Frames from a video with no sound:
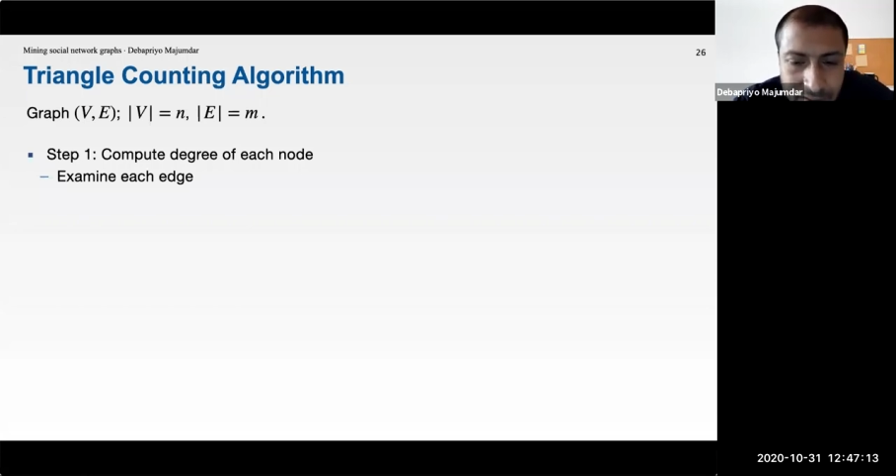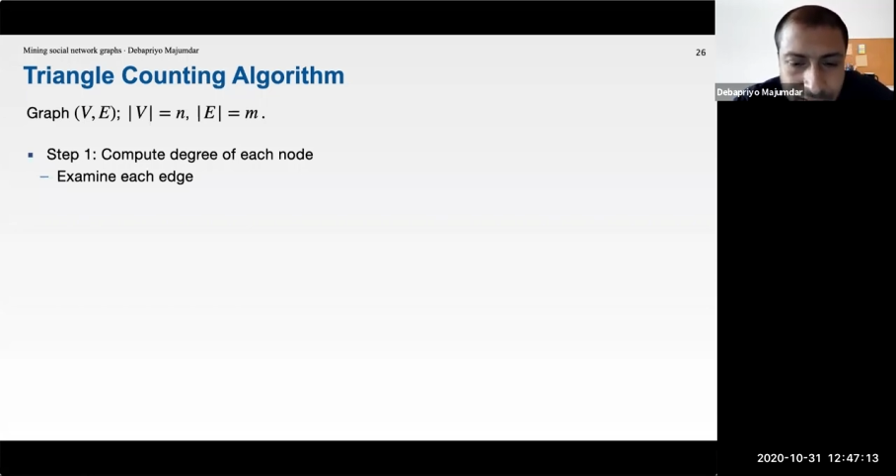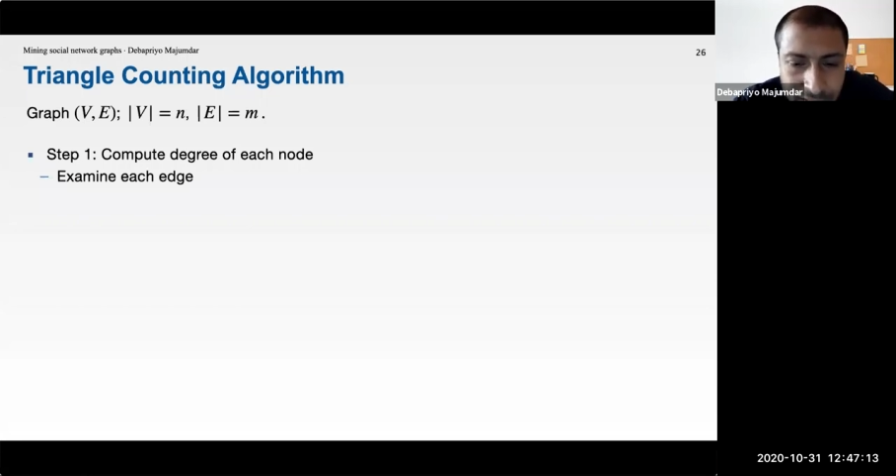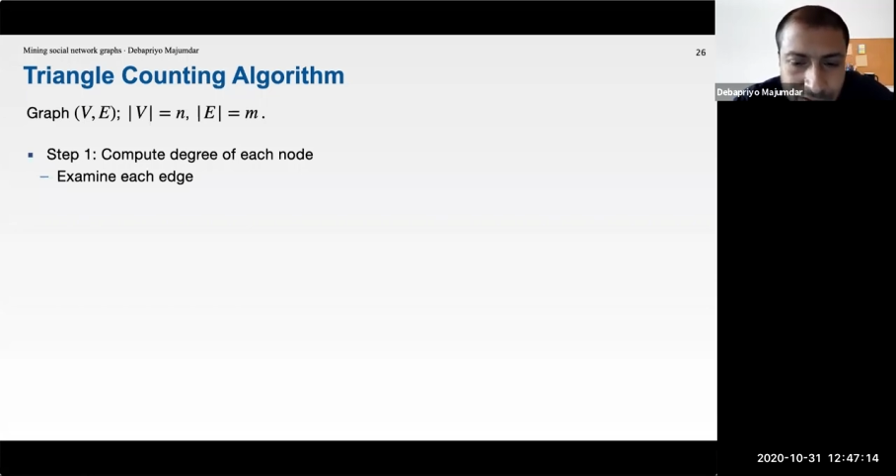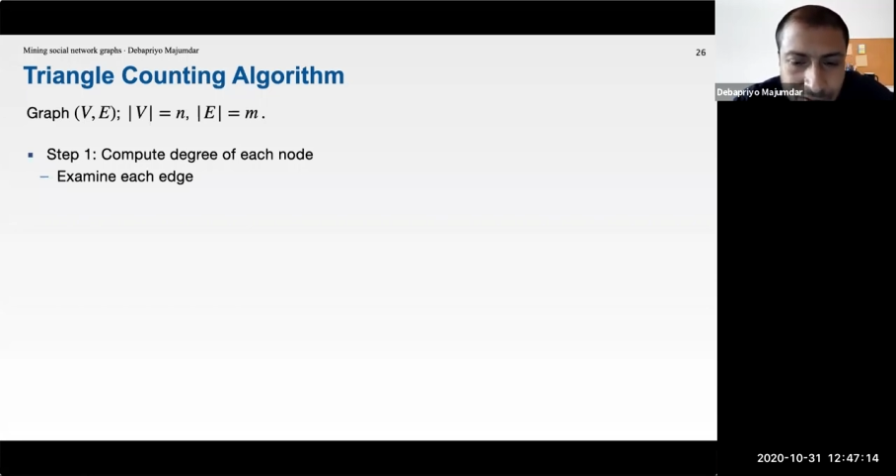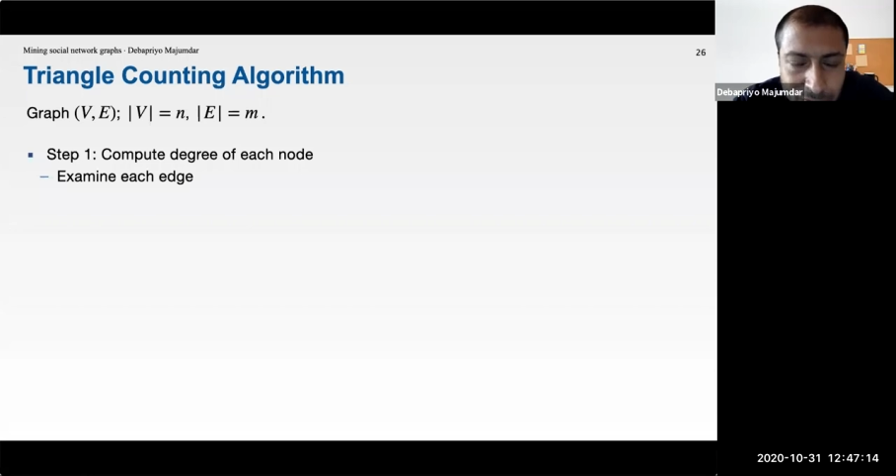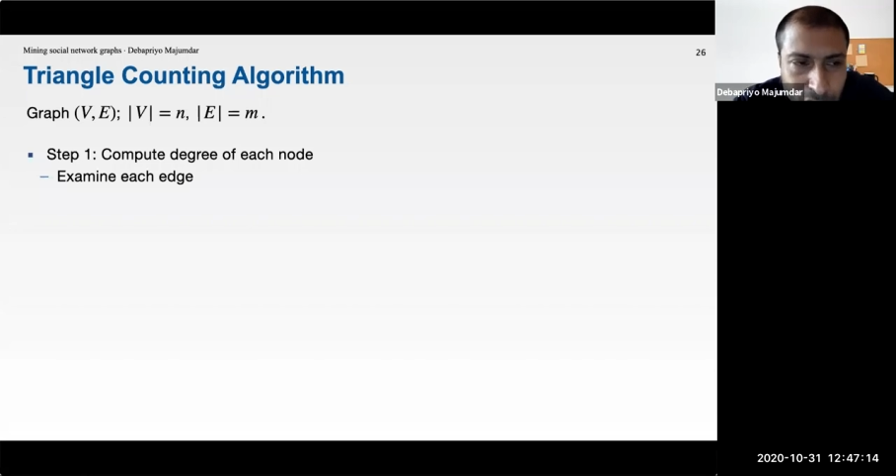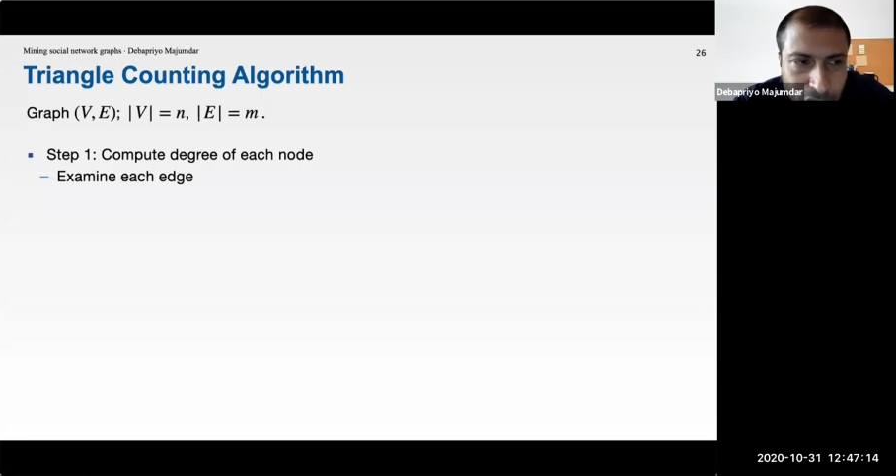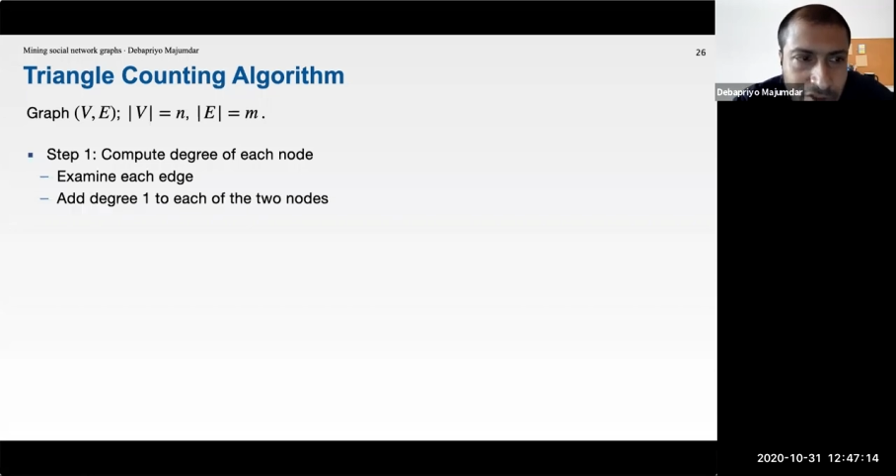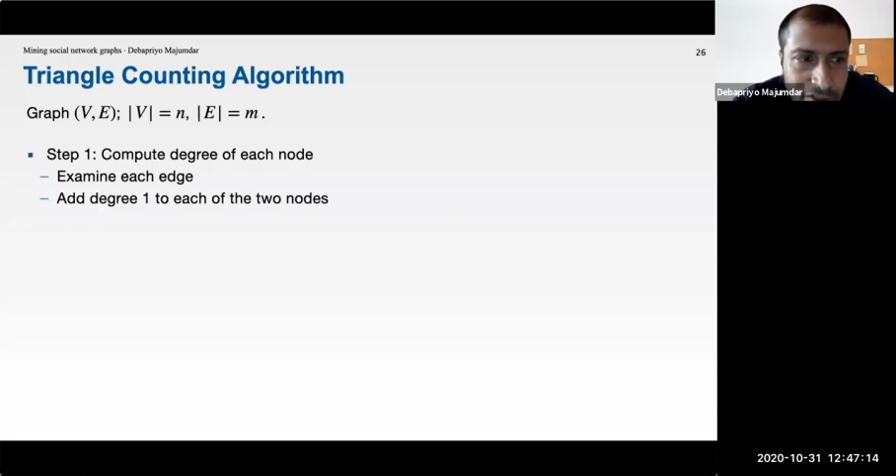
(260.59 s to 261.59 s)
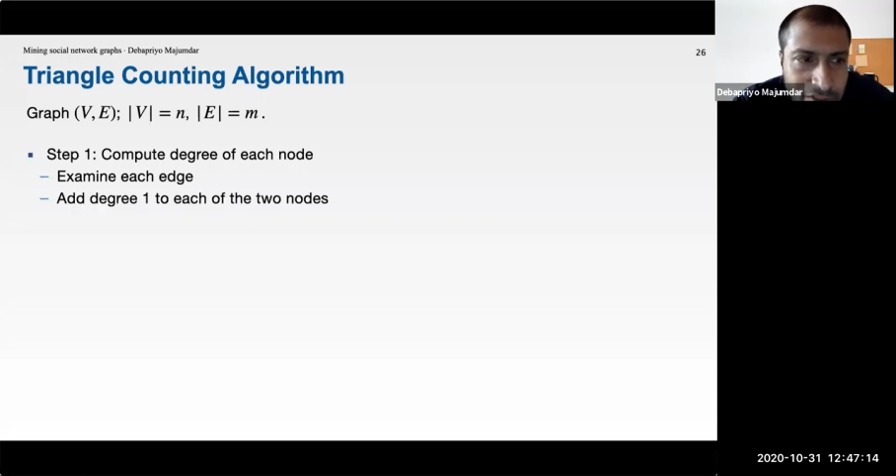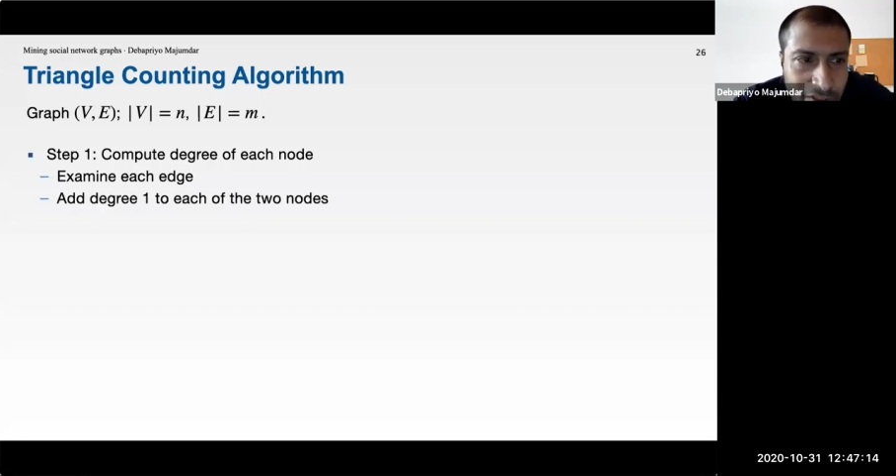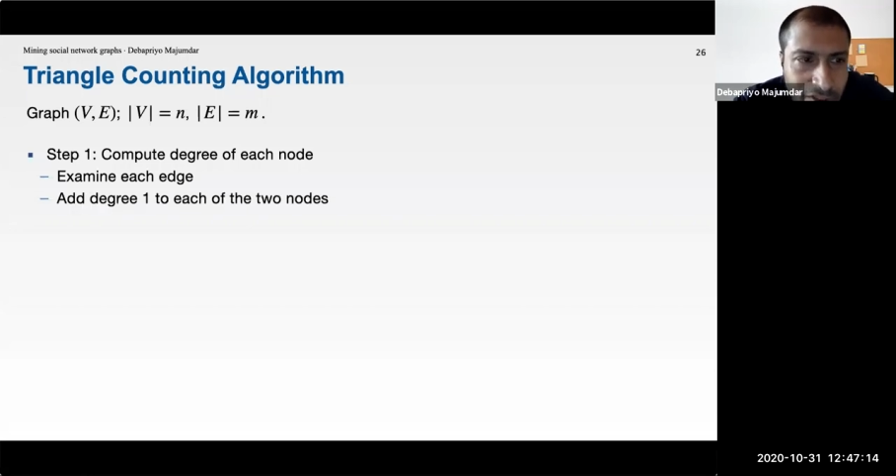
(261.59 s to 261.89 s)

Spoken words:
degree of two nodes.